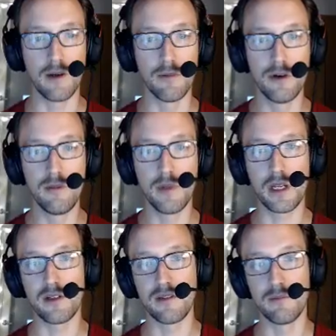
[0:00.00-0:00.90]
a room, and I
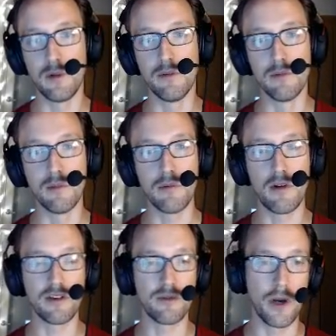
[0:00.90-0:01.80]
can move the room
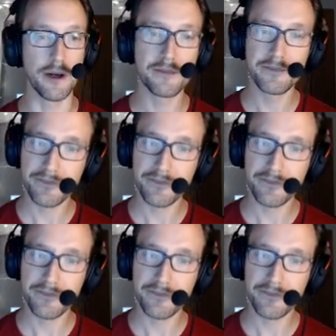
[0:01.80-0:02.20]
around as well.